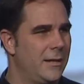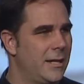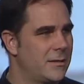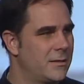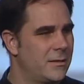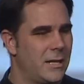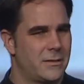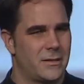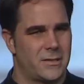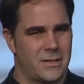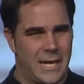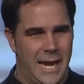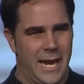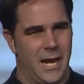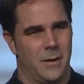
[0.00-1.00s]
That's a
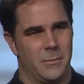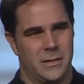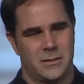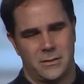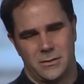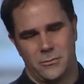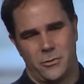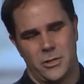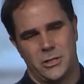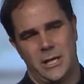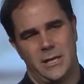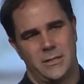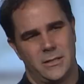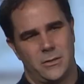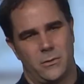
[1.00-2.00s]
scam.
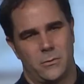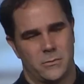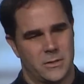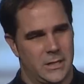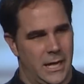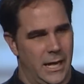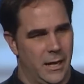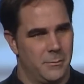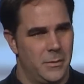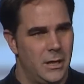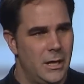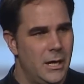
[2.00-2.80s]
Christianity's a total scam.